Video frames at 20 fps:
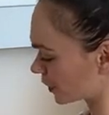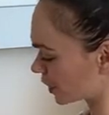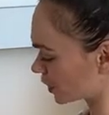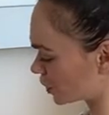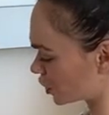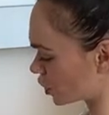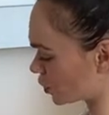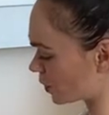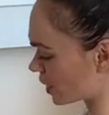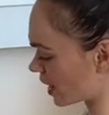
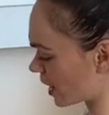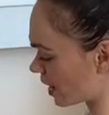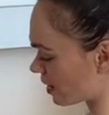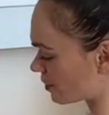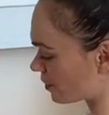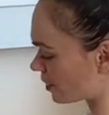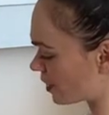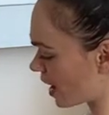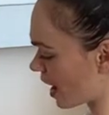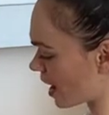So we
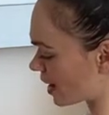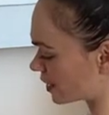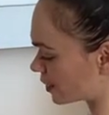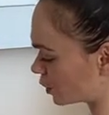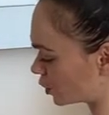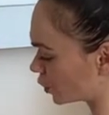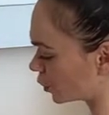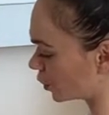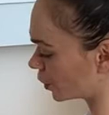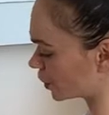have that
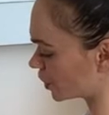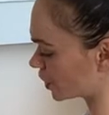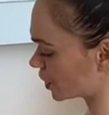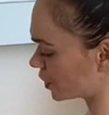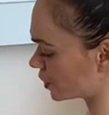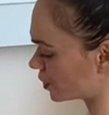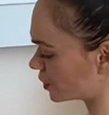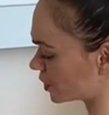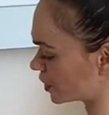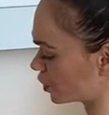tool to
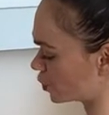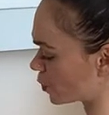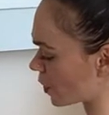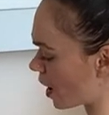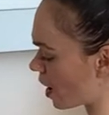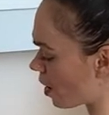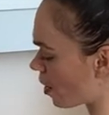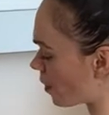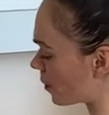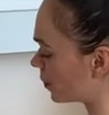use as
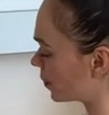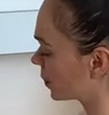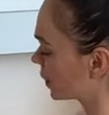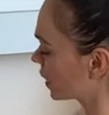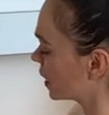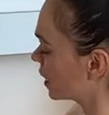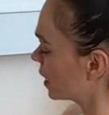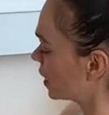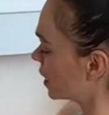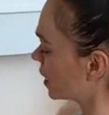well.
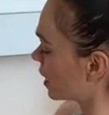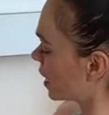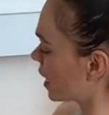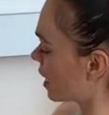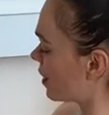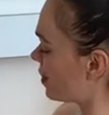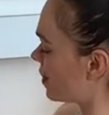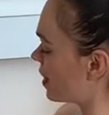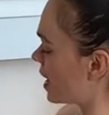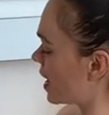
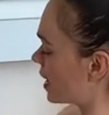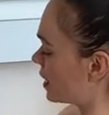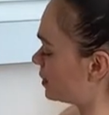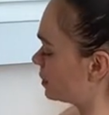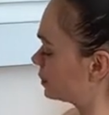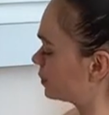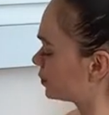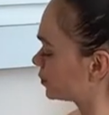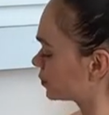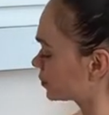And
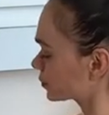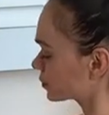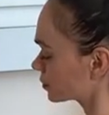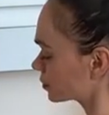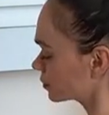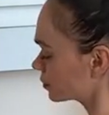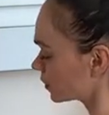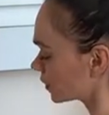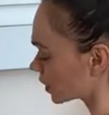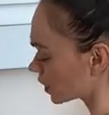then
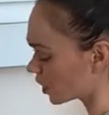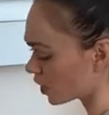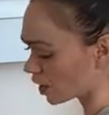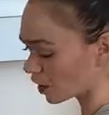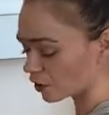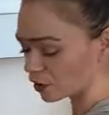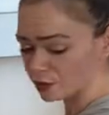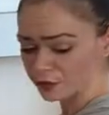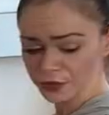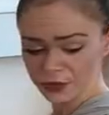
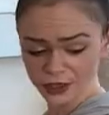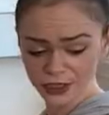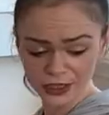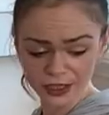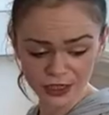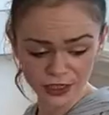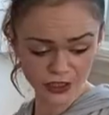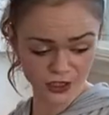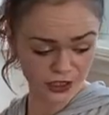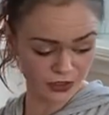other
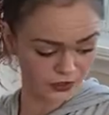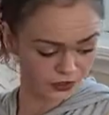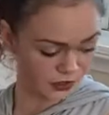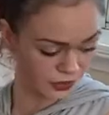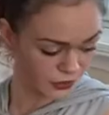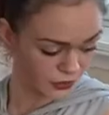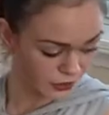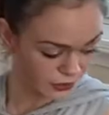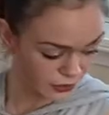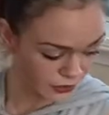variations that
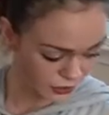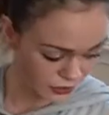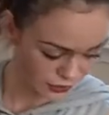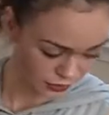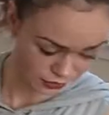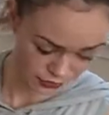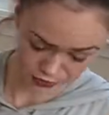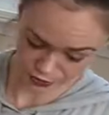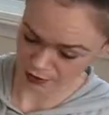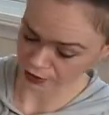you can do,
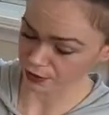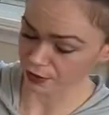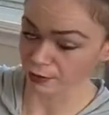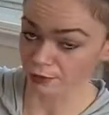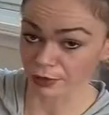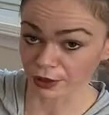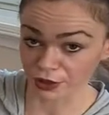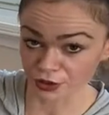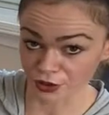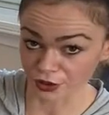you can do a
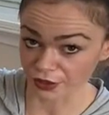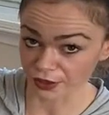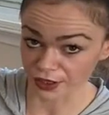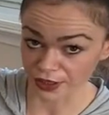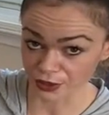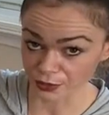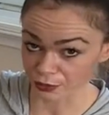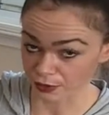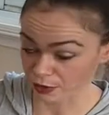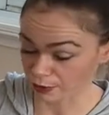bunch of
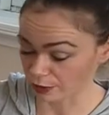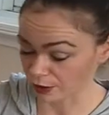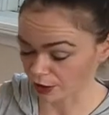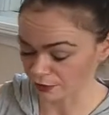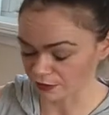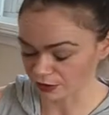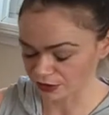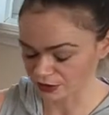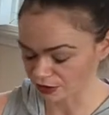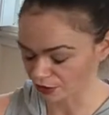things with the
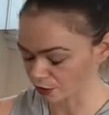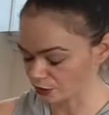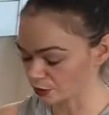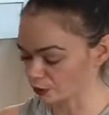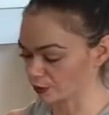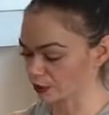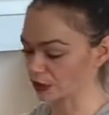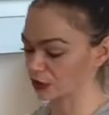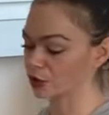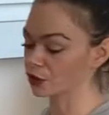pelvic tilt and
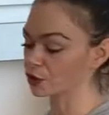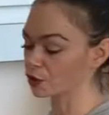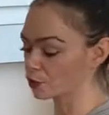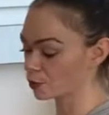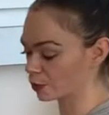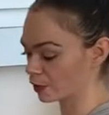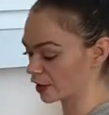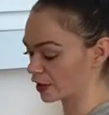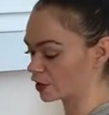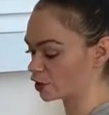with the glute
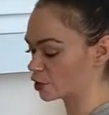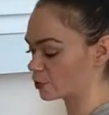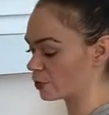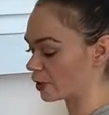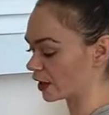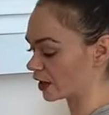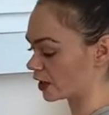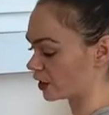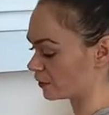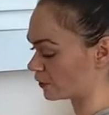bridge.
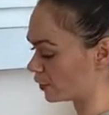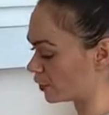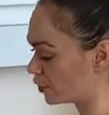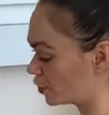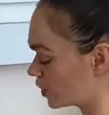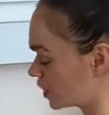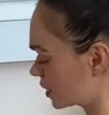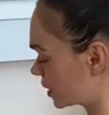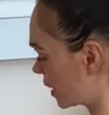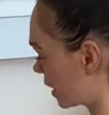But if you
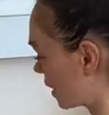just